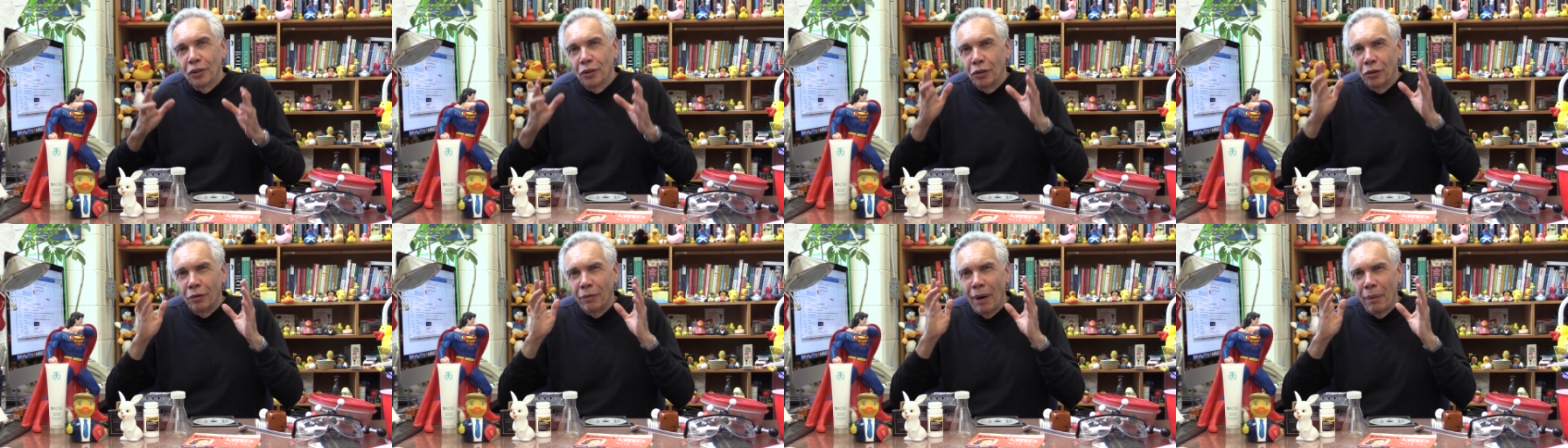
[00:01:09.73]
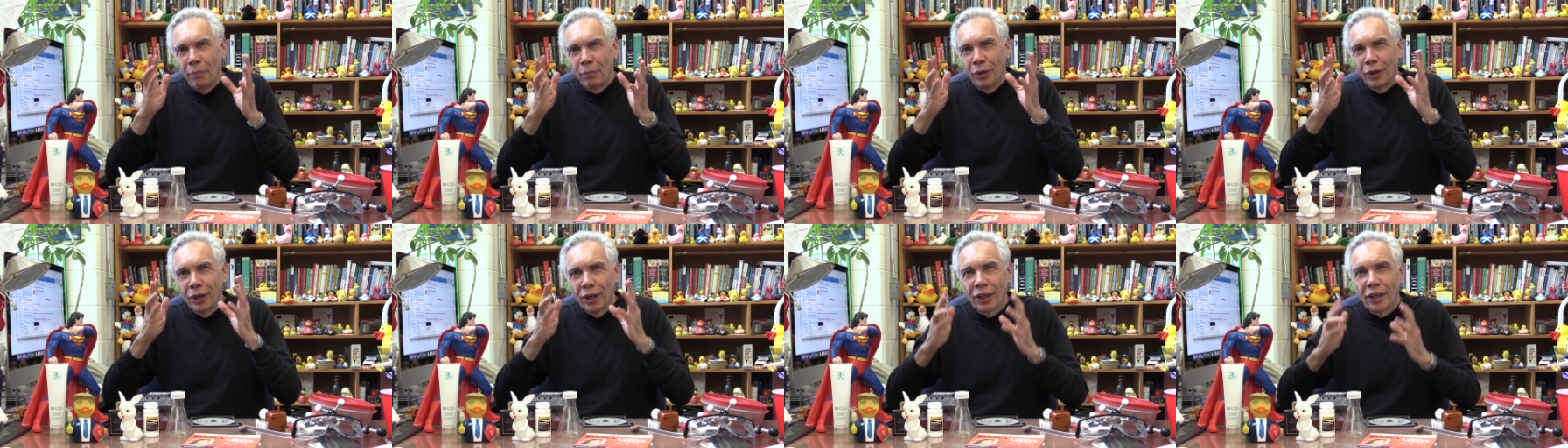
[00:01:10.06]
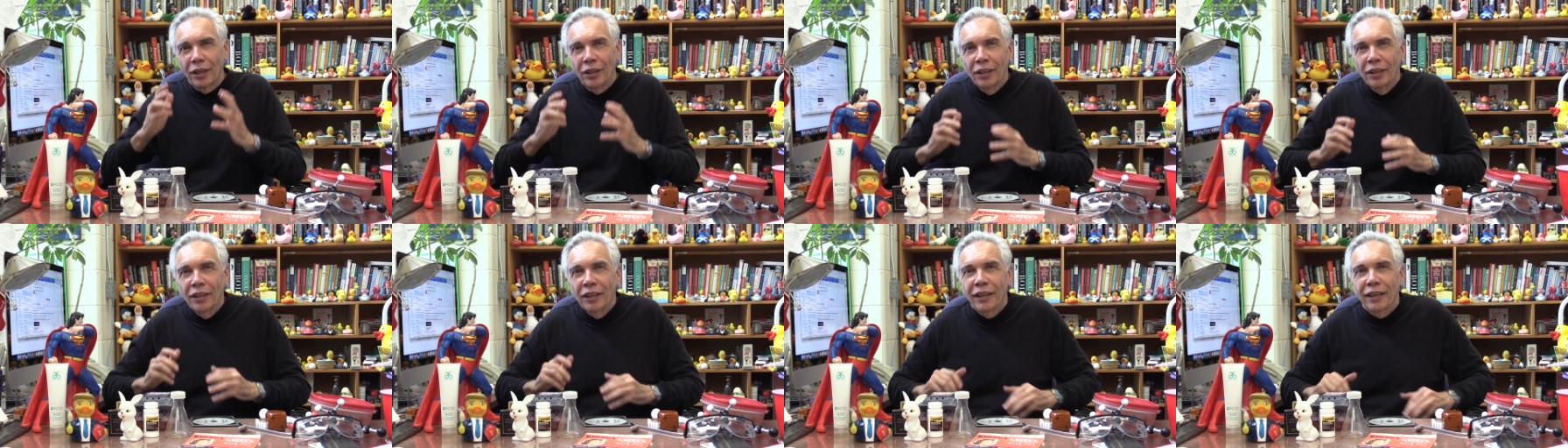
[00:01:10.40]
You remember
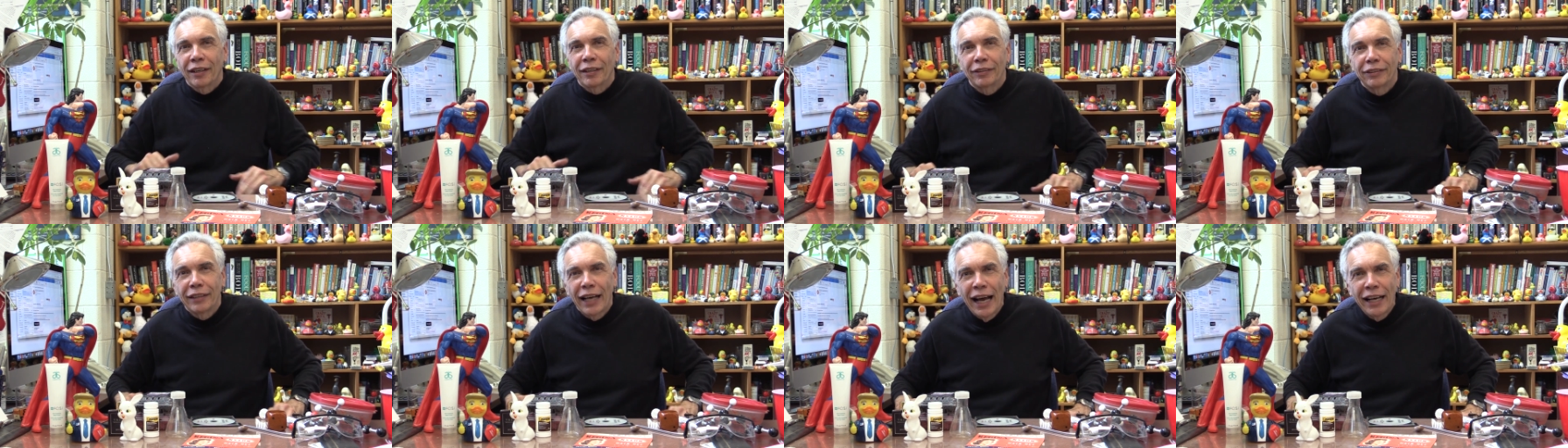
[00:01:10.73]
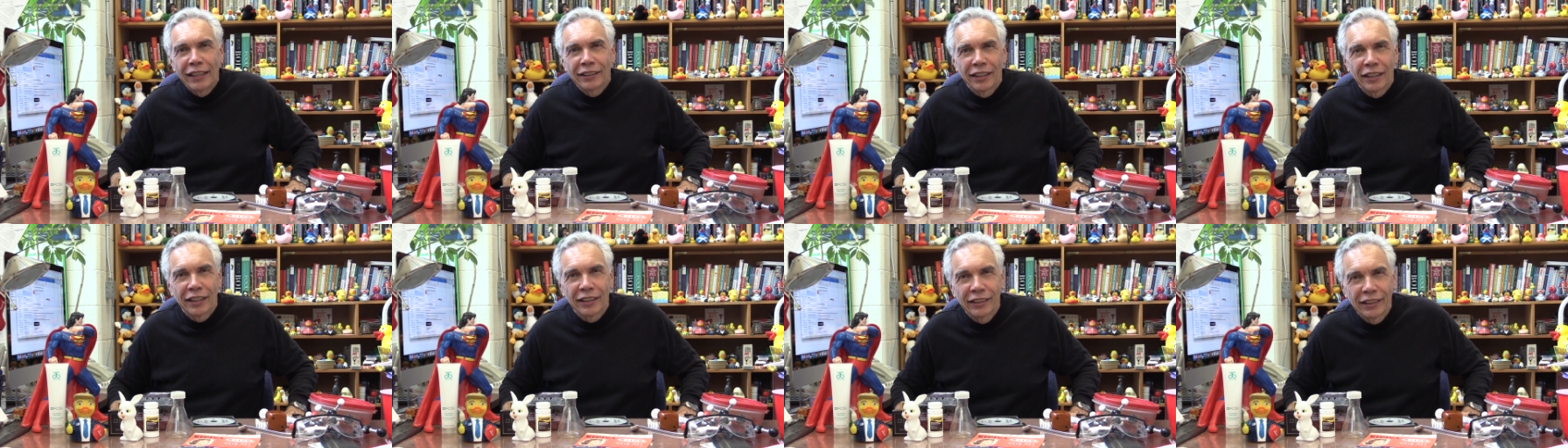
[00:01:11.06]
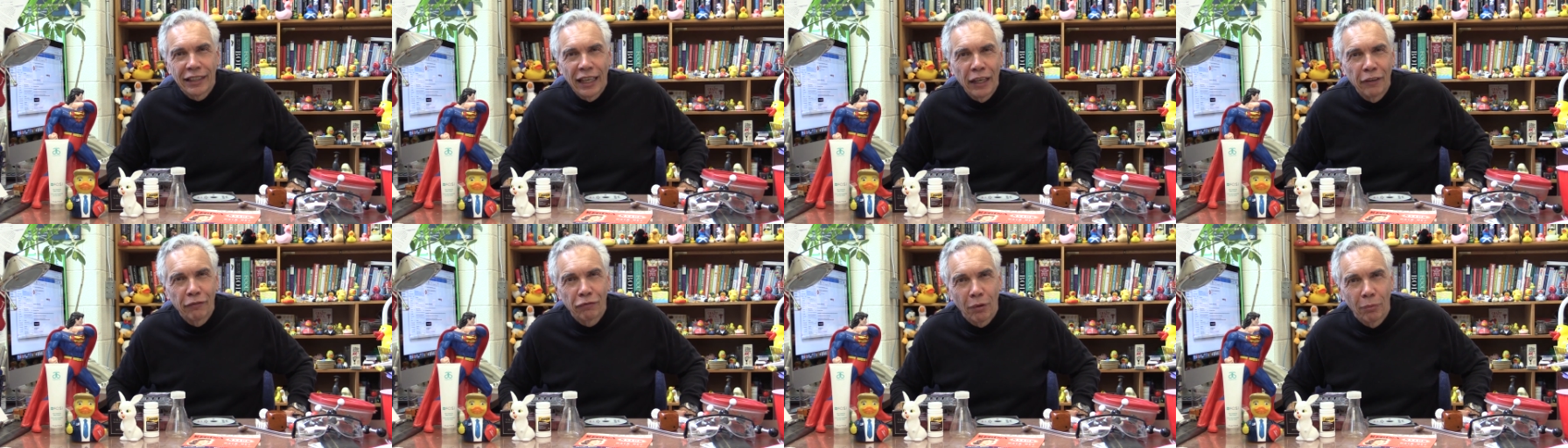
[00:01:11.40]
the classic
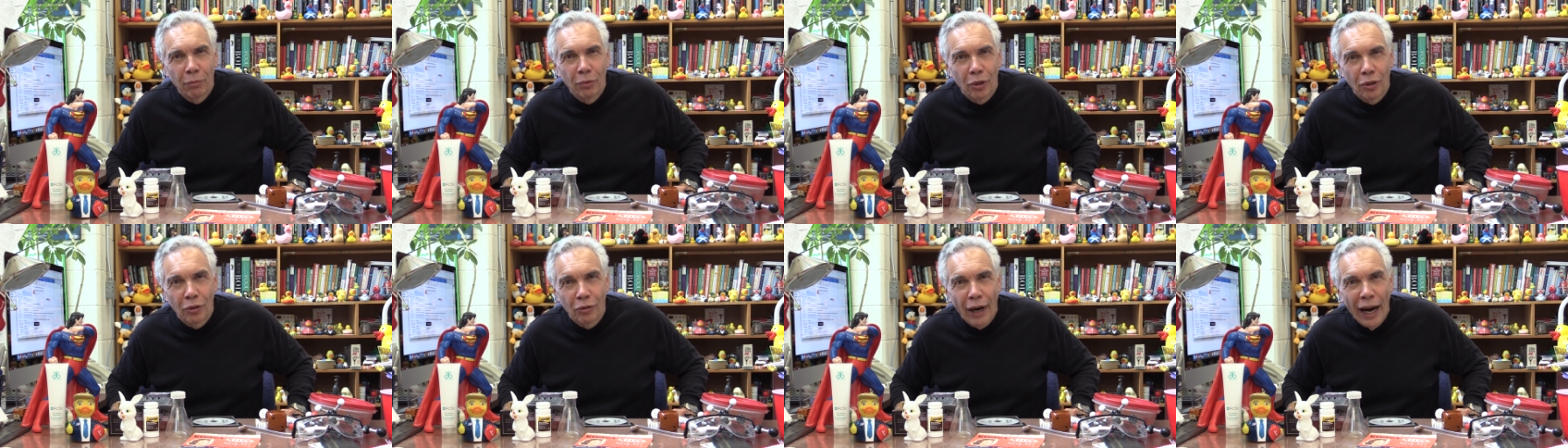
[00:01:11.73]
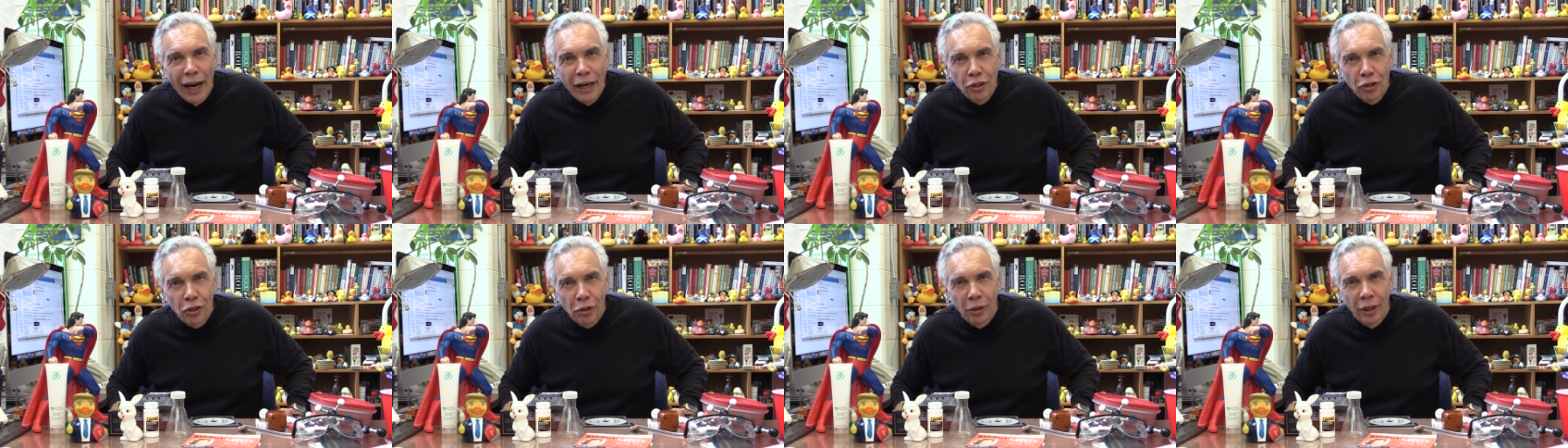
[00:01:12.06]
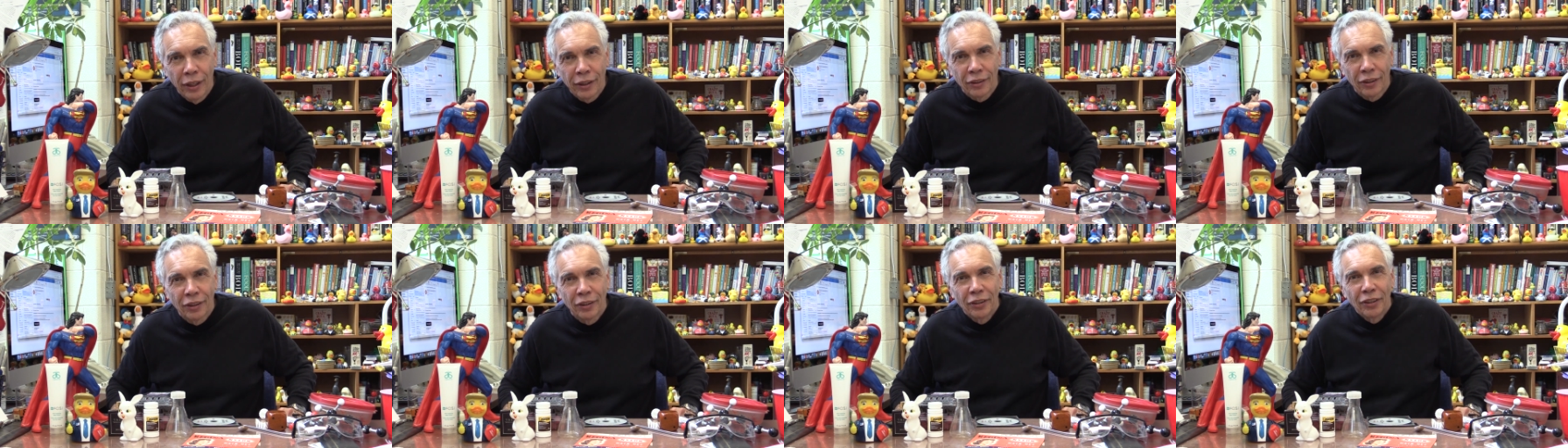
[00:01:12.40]
scene from The
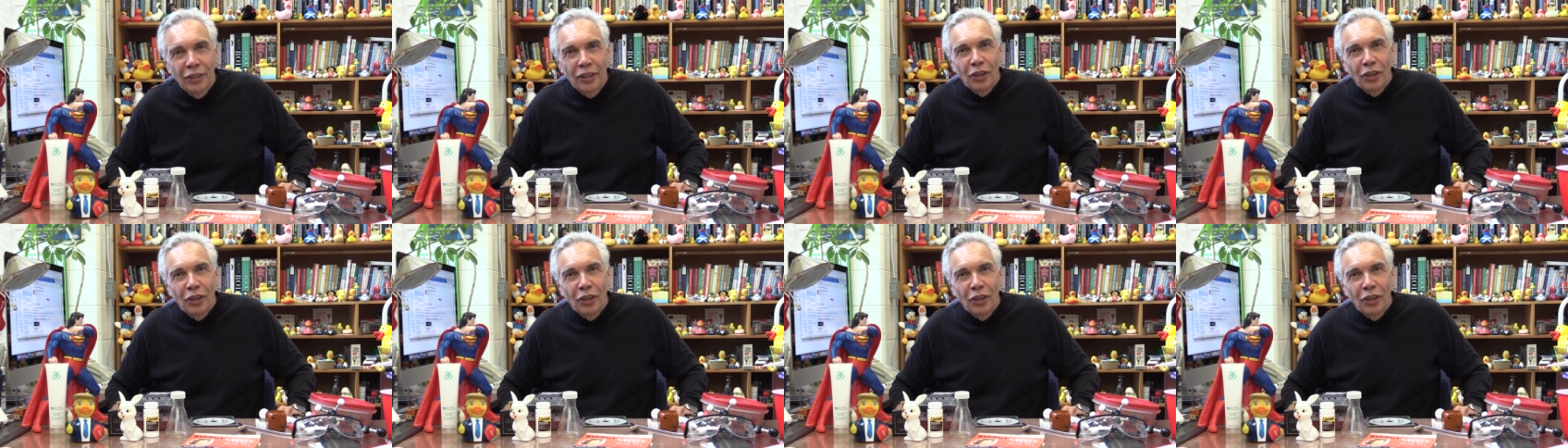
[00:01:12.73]
Graduate